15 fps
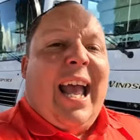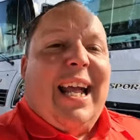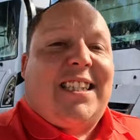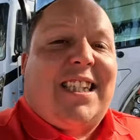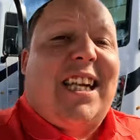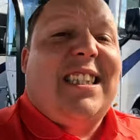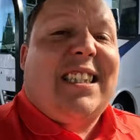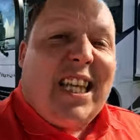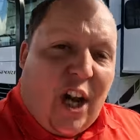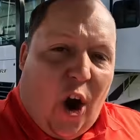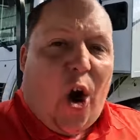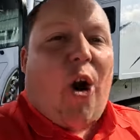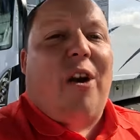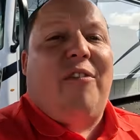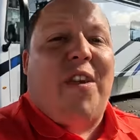It's because the
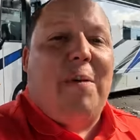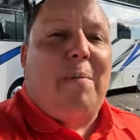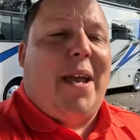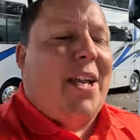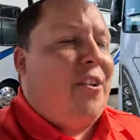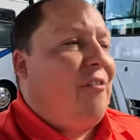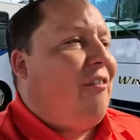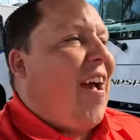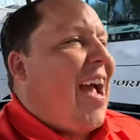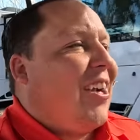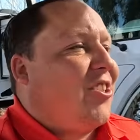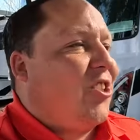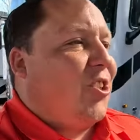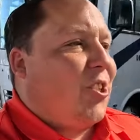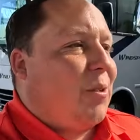RV
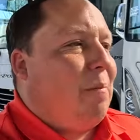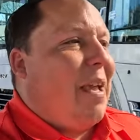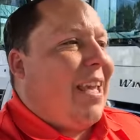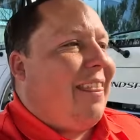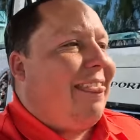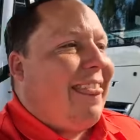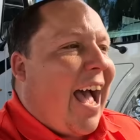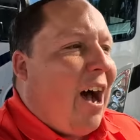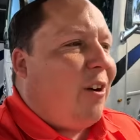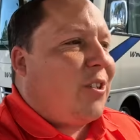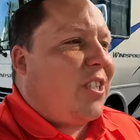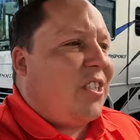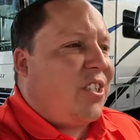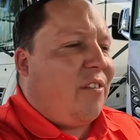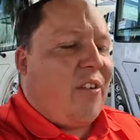manufacturers make
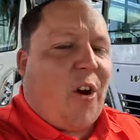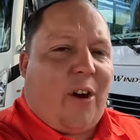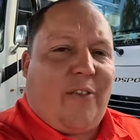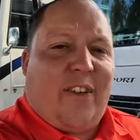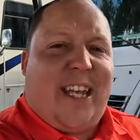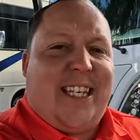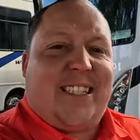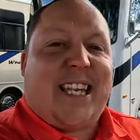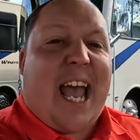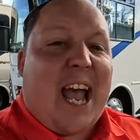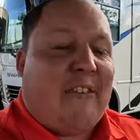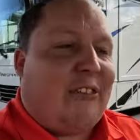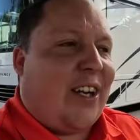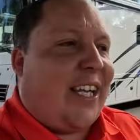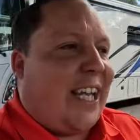thousands of RVs
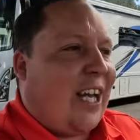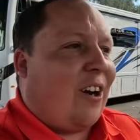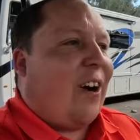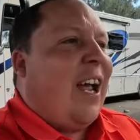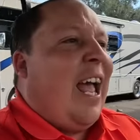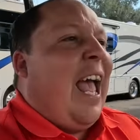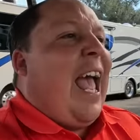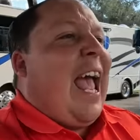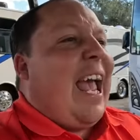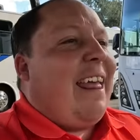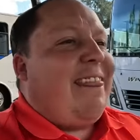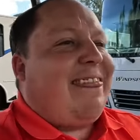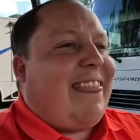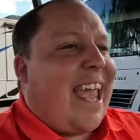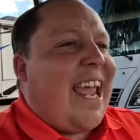every year,
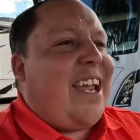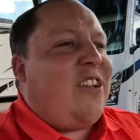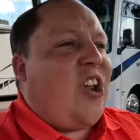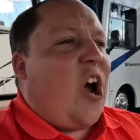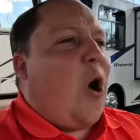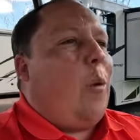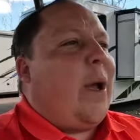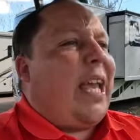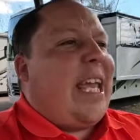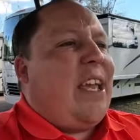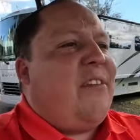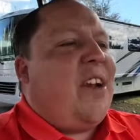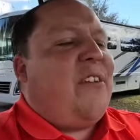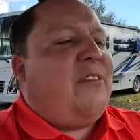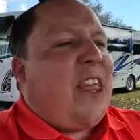and they know
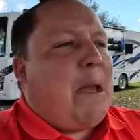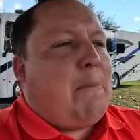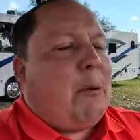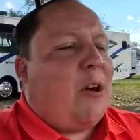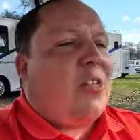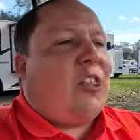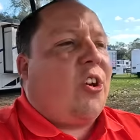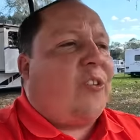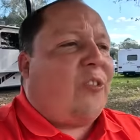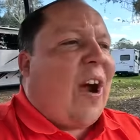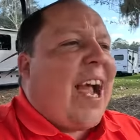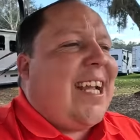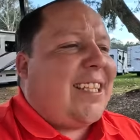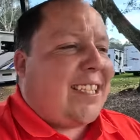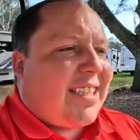even if they put the
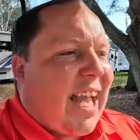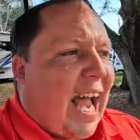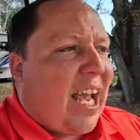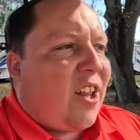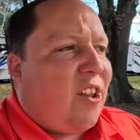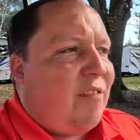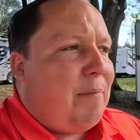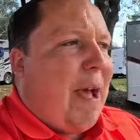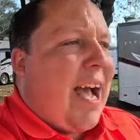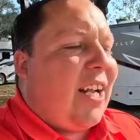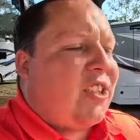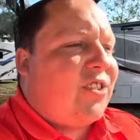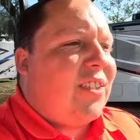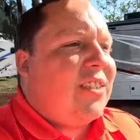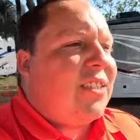right style of
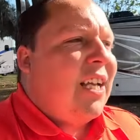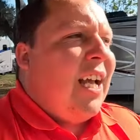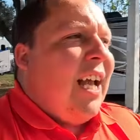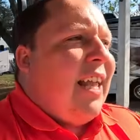mattress,